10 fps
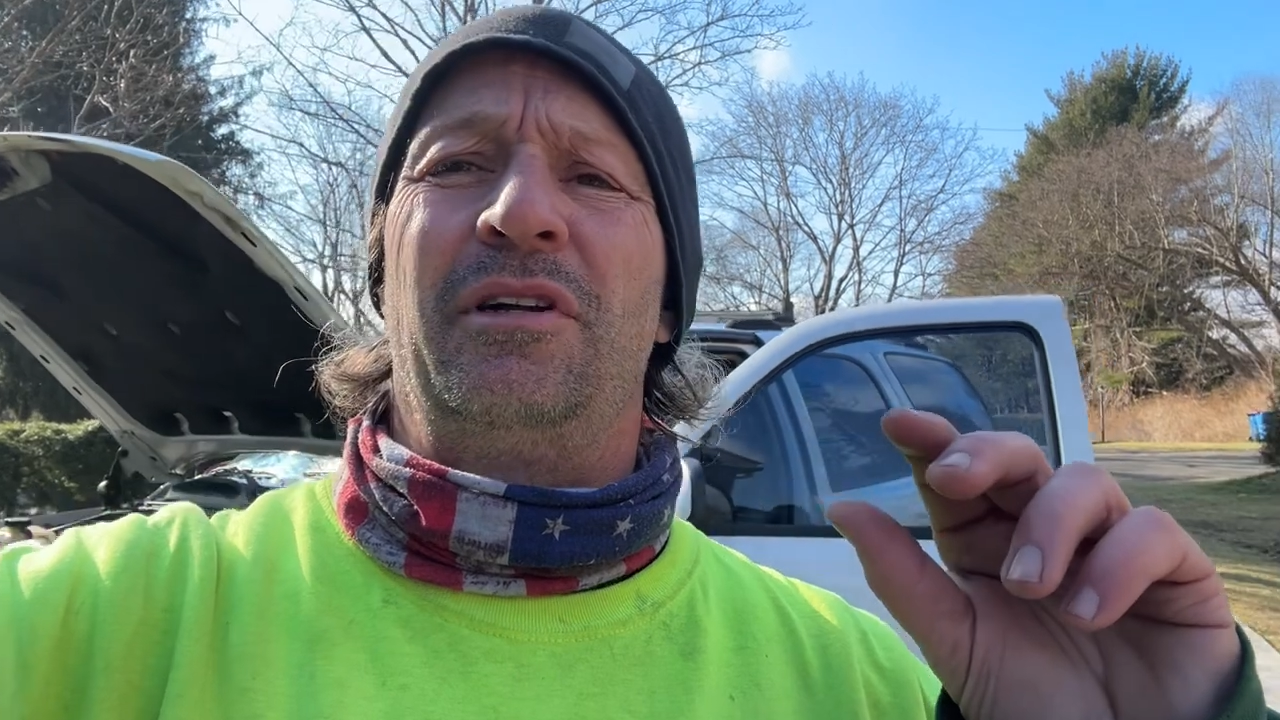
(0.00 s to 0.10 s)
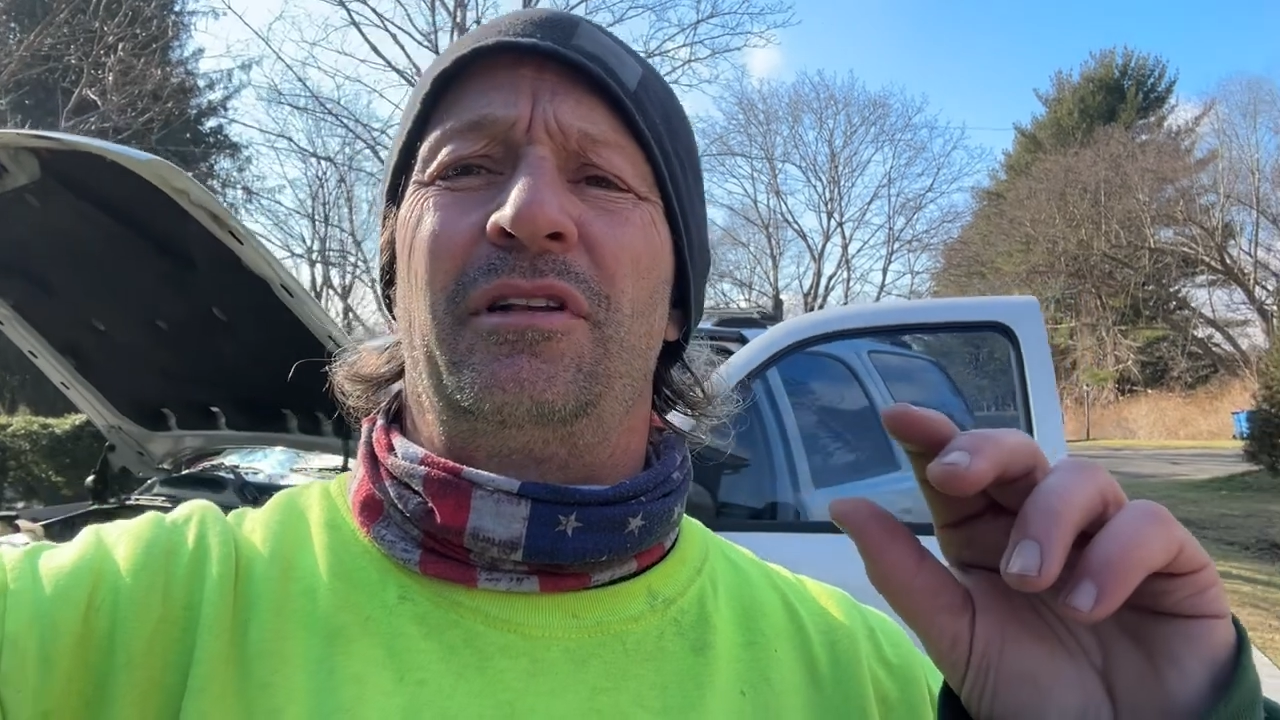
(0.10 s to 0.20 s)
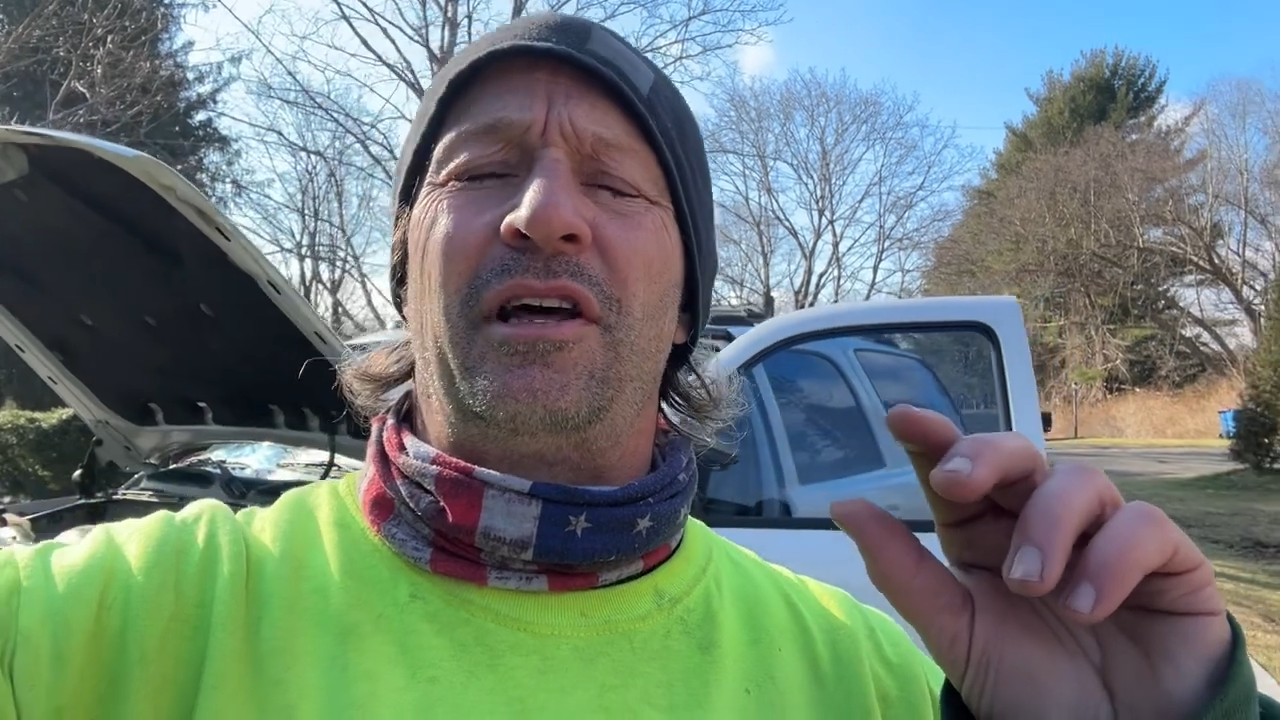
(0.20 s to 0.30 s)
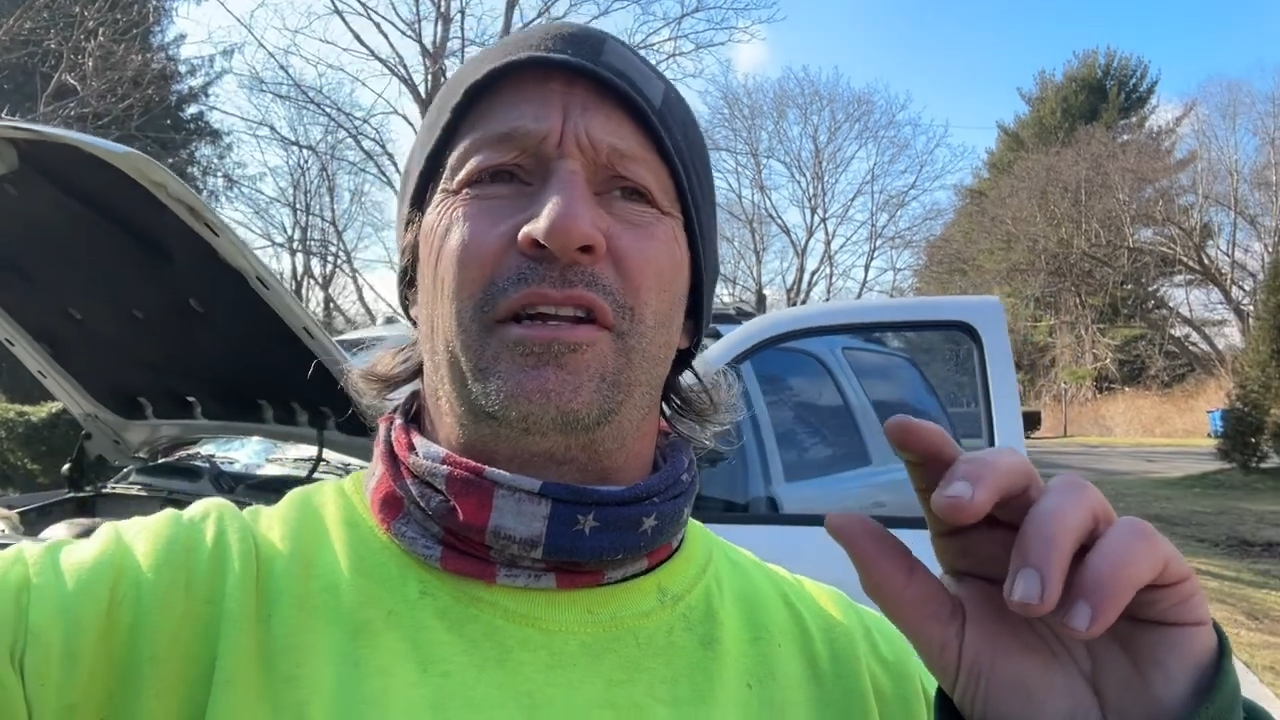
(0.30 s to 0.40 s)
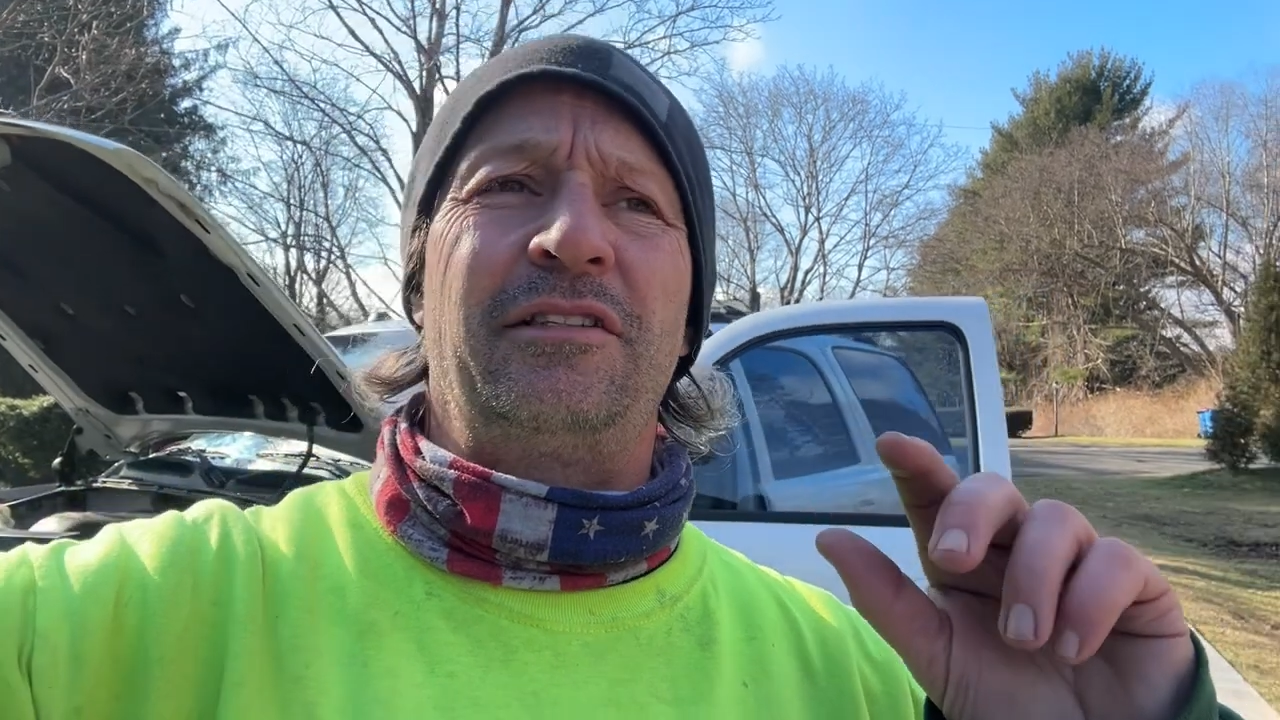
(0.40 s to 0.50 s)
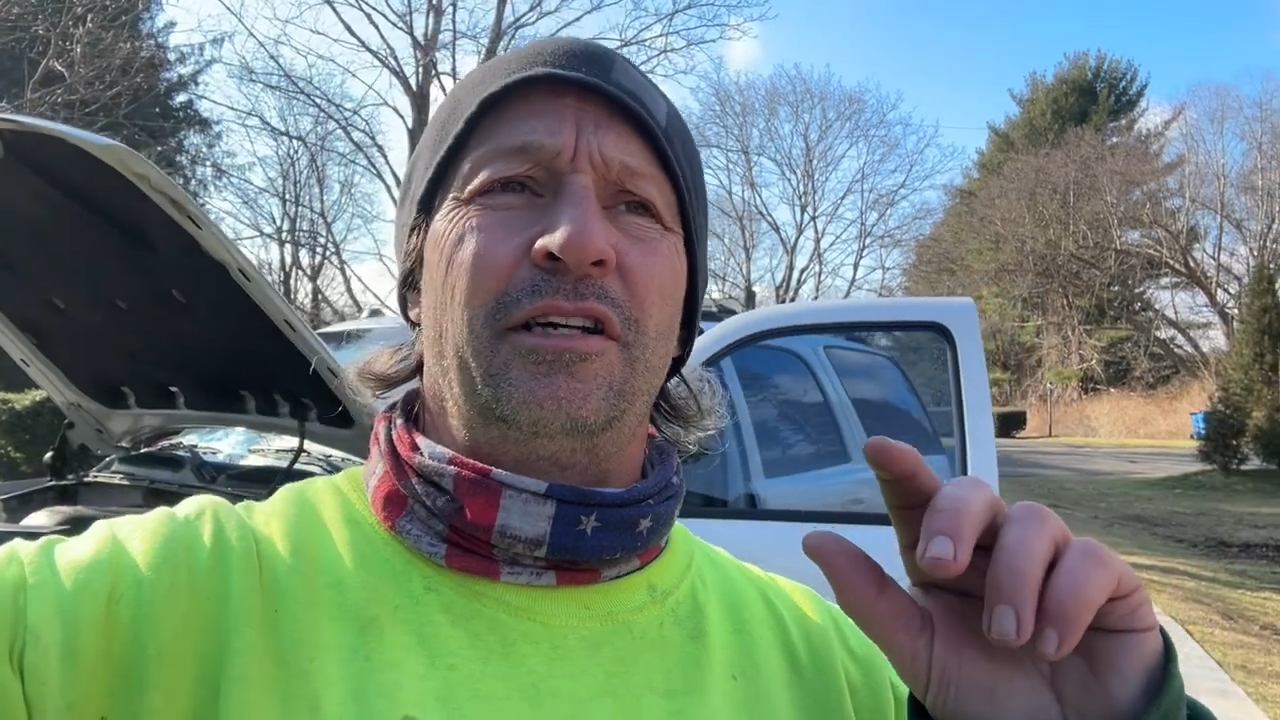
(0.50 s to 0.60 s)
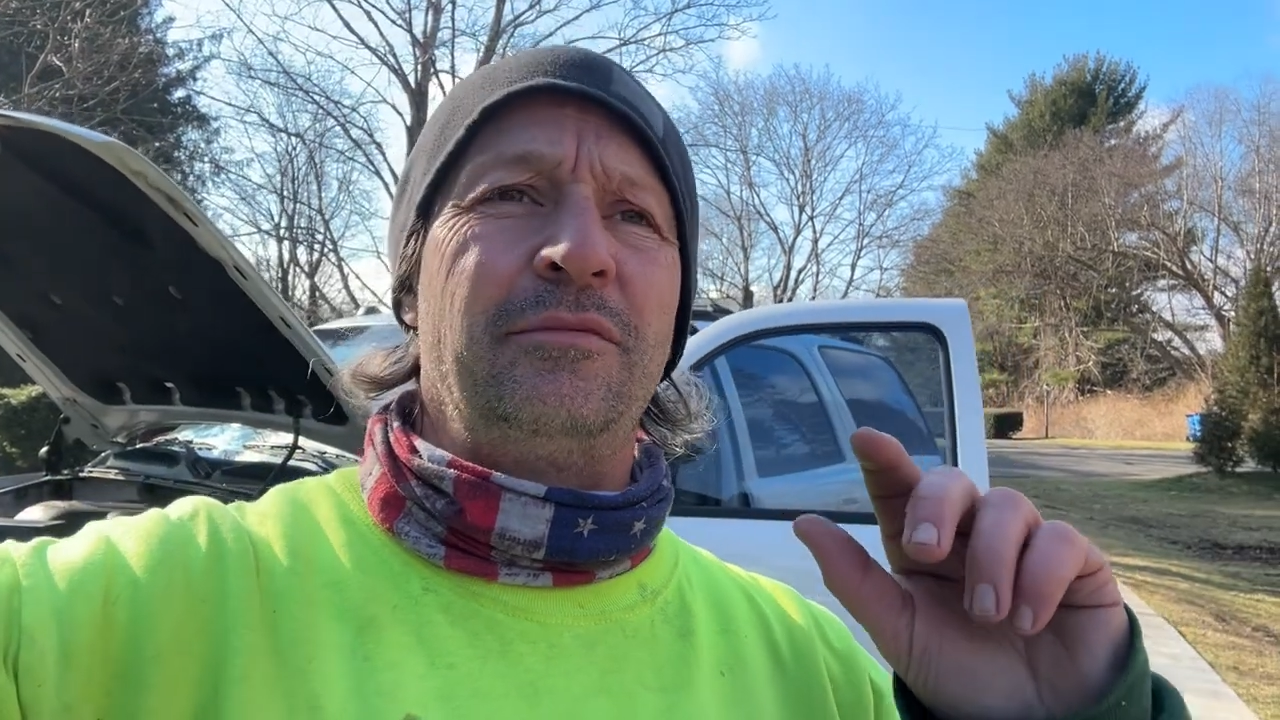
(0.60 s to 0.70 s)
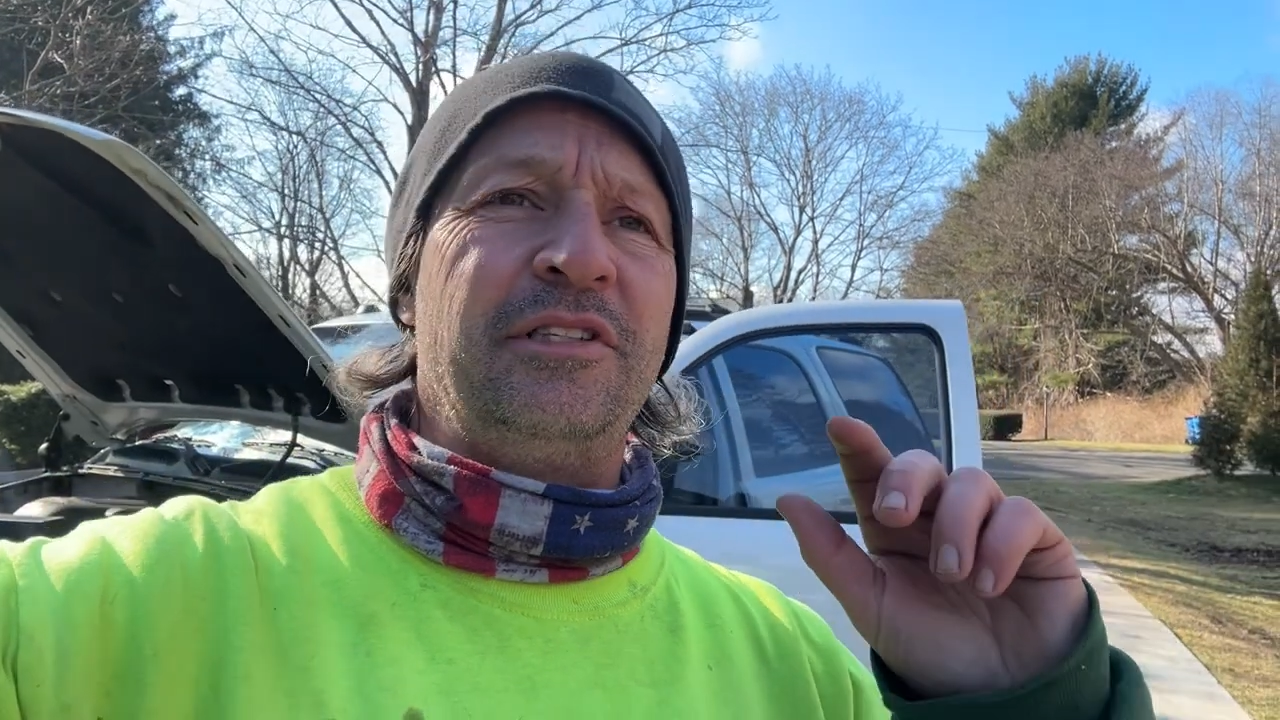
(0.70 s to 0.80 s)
a lot of times